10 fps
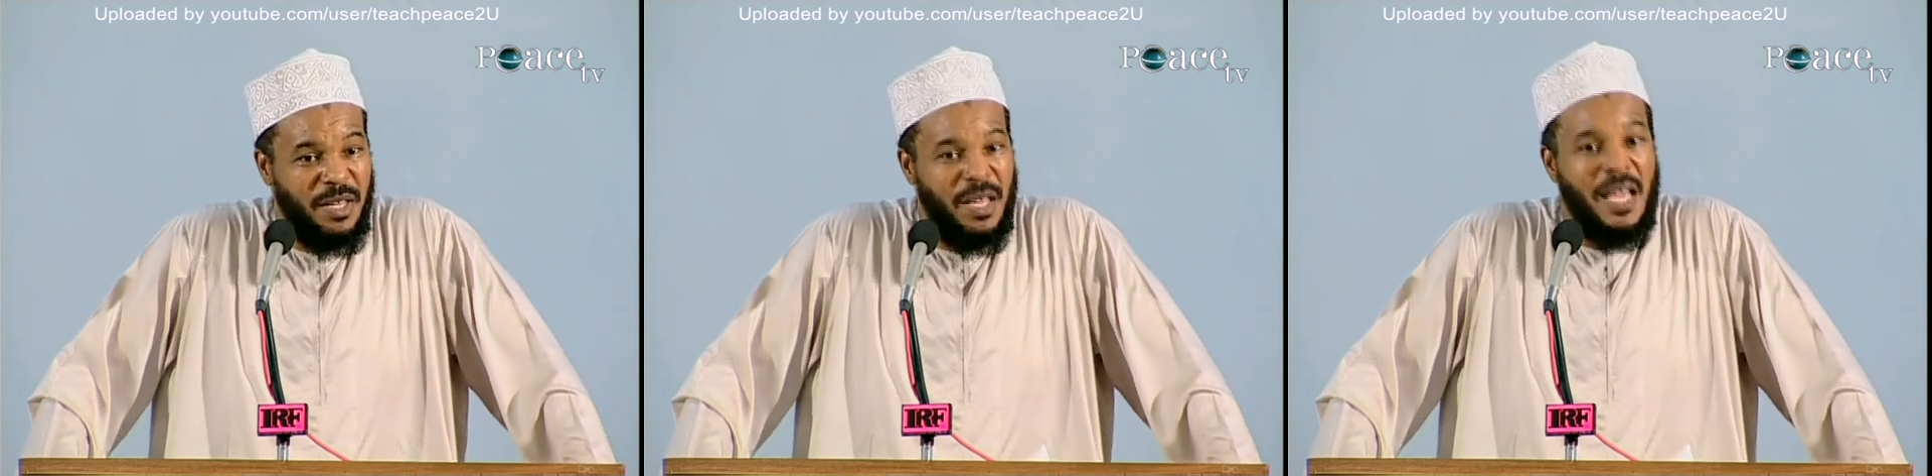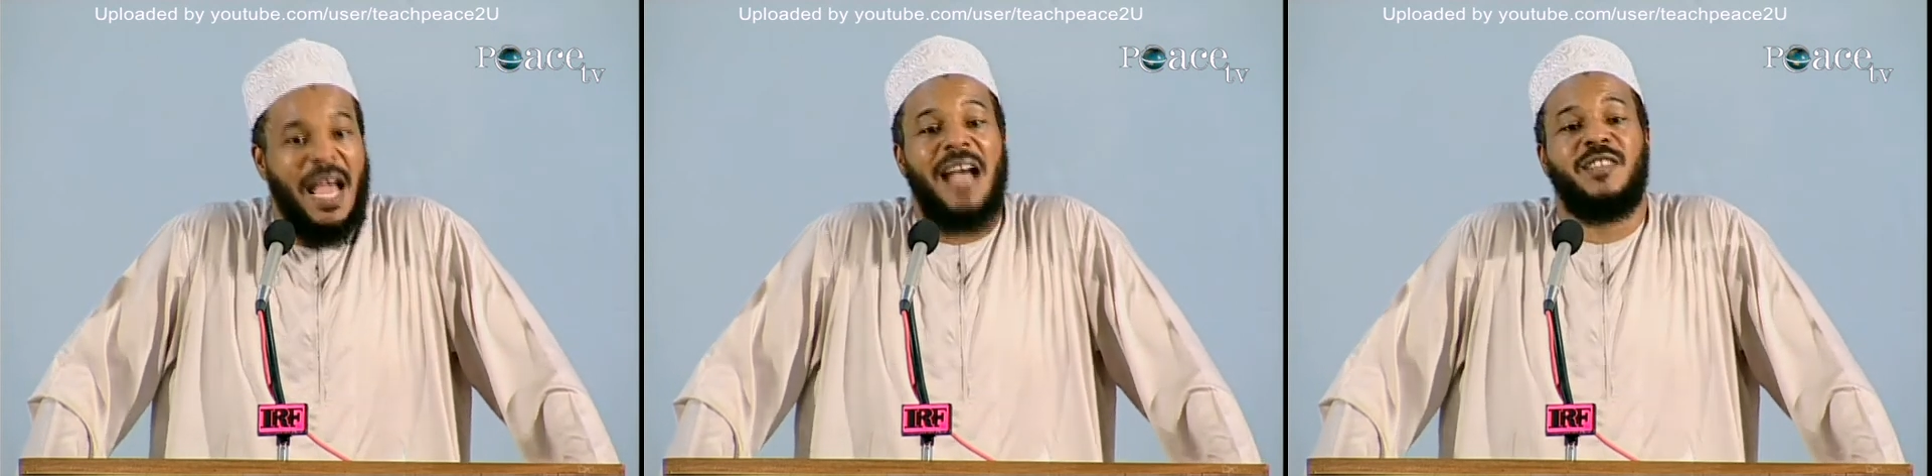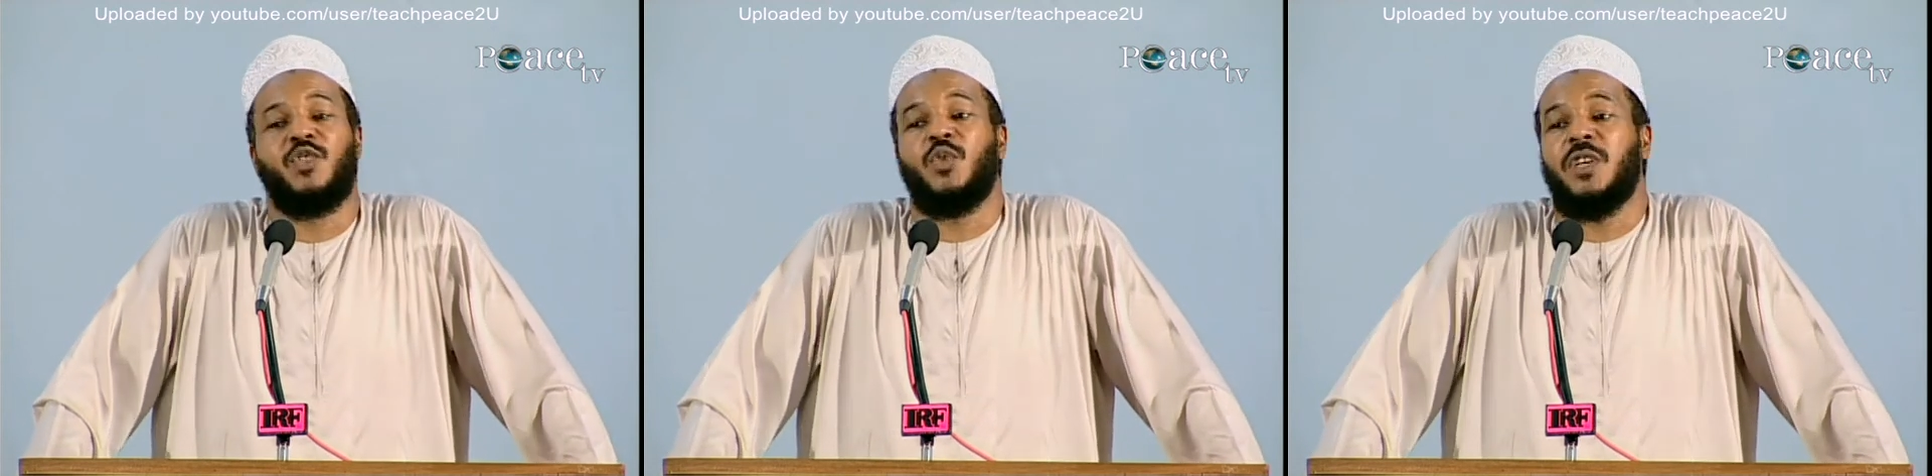he
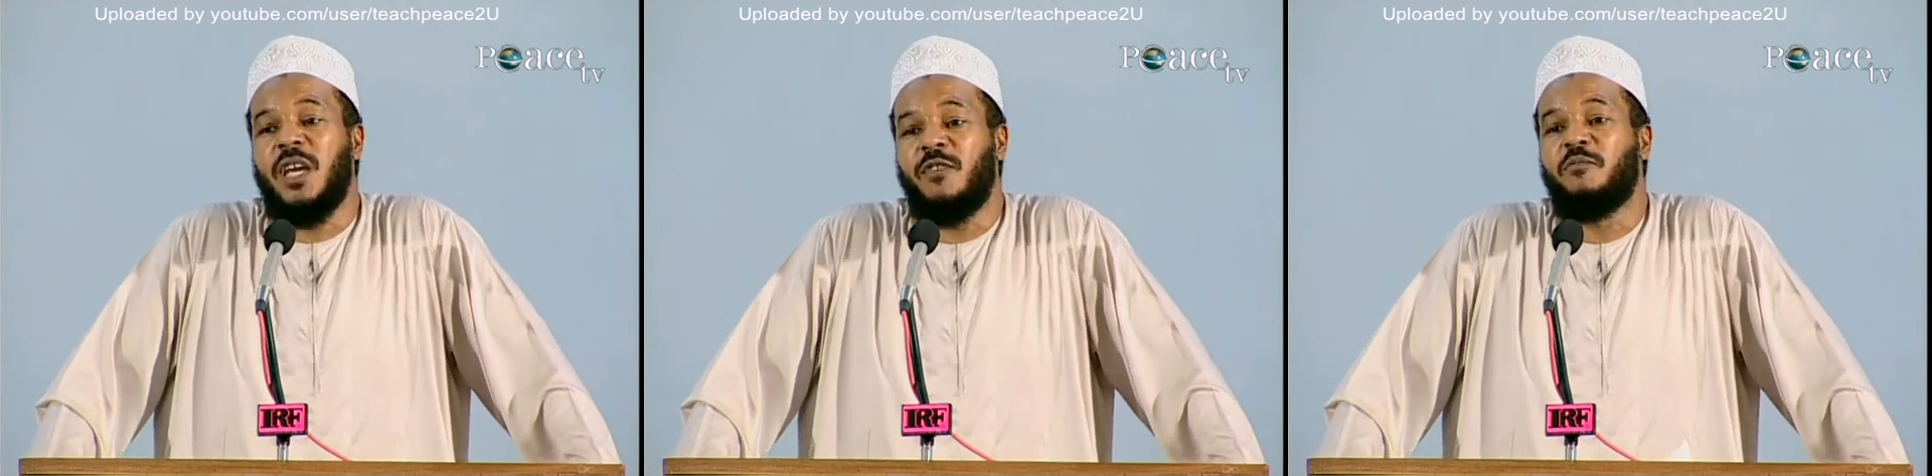has to give